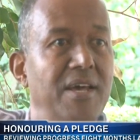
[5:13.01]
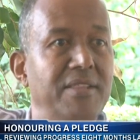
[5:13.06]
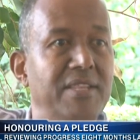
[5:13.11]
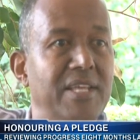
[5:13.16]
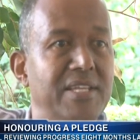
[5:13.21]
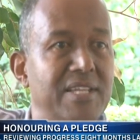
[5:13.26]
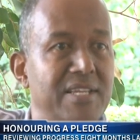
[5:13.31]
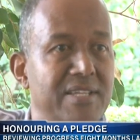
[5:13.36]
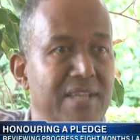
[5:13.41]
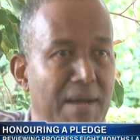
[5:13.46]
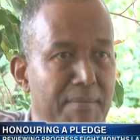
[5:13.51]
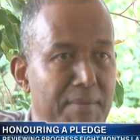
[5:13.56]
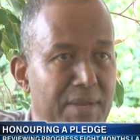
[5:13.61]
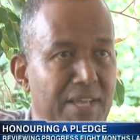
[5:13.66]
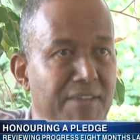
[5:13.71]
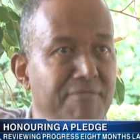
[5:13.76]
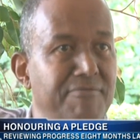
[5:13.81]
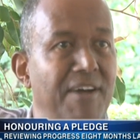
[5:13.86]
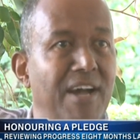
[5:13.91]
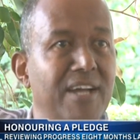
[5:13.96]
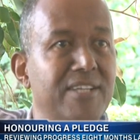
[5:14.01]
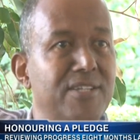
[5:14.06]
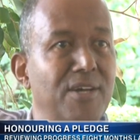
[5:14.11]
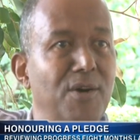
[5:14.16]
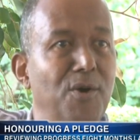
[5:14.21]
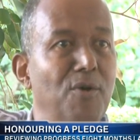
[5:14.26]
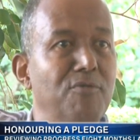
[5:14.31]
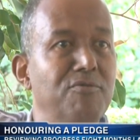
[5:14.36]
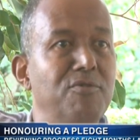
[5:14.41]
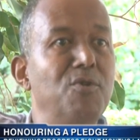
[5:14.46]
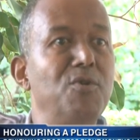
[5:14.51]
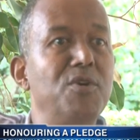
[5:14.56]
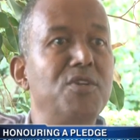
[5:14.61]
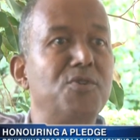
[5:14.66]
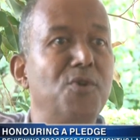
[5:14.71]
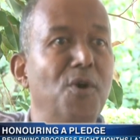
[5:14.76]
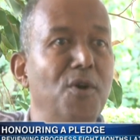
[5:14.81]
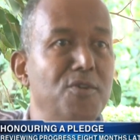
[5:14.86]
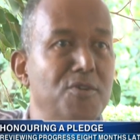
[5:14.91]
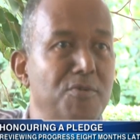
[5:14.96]
The determining factor of who
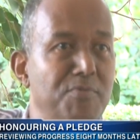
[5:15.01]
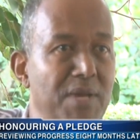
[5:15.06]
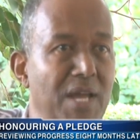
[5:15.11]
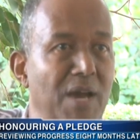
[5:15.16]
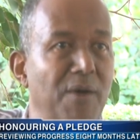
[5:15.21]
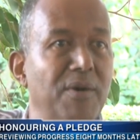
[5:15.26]
is going to be